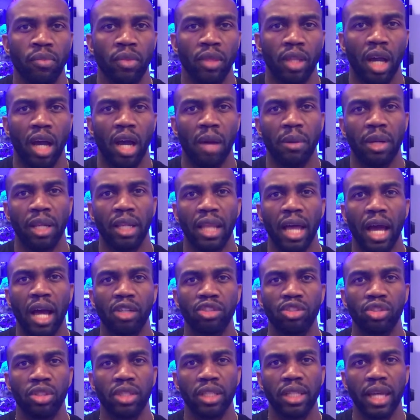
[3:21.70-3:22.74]
It
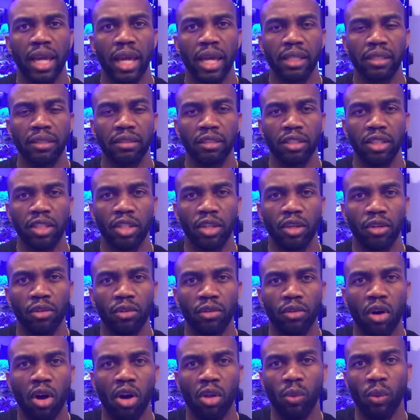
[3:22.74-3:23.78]
allows you to get
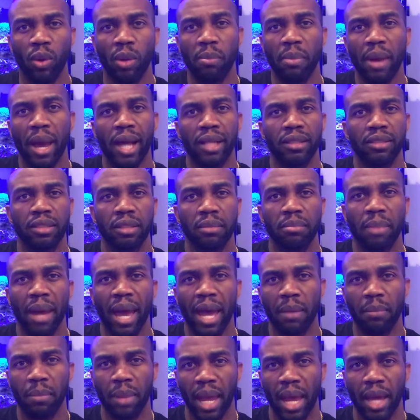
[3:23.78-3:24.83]
all the way back to the
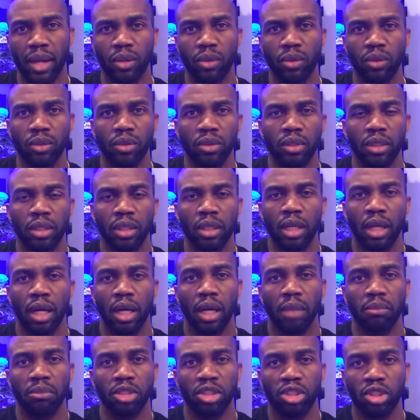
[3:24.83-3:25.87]
back panel
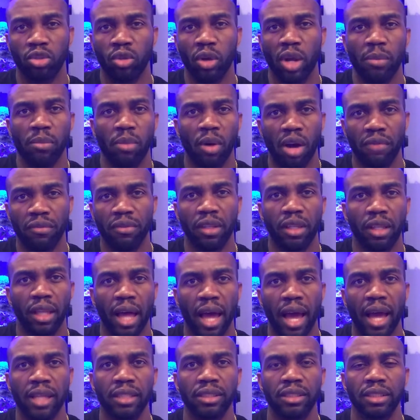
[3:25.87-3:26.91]
to scrape off the
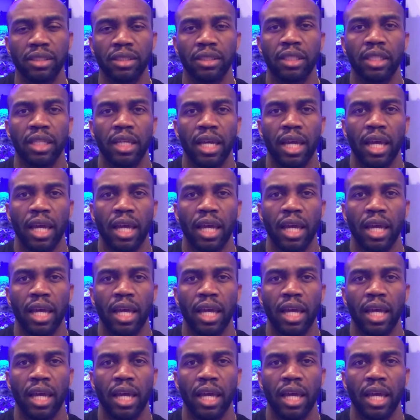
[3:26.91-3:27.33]
glass.